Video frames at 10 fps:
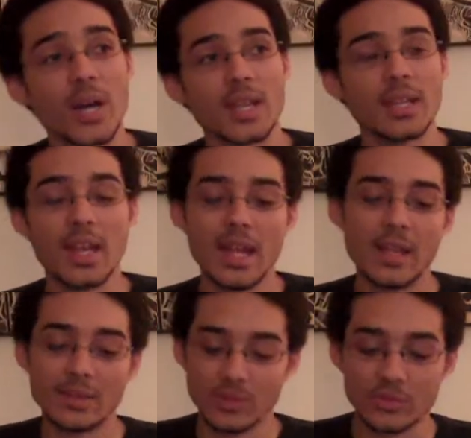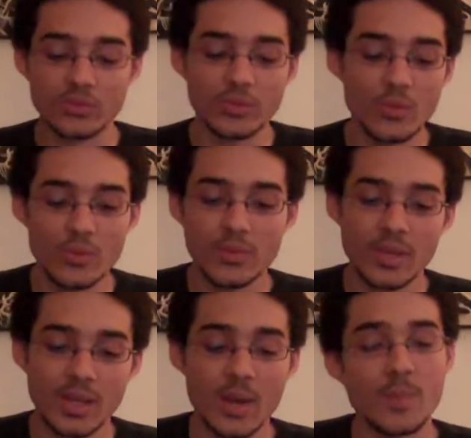But the truth
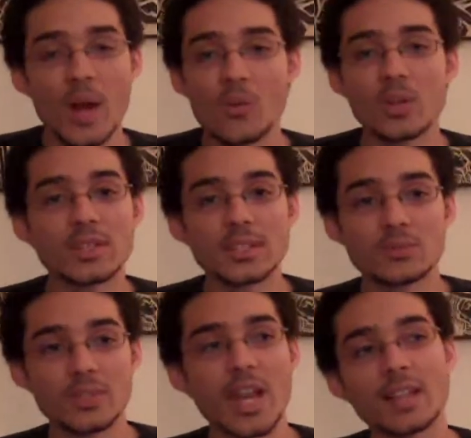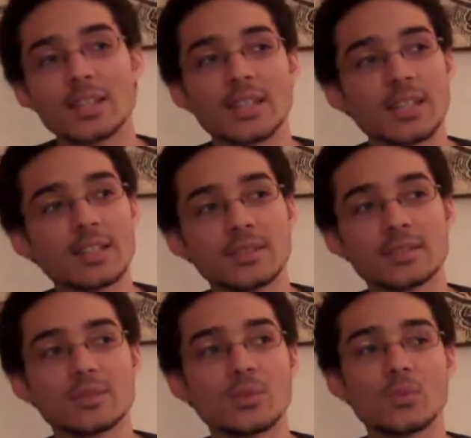about what this reality
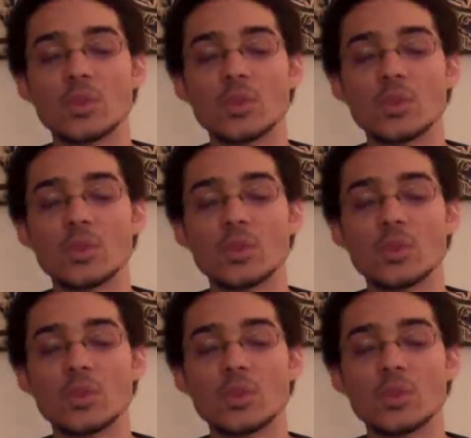is,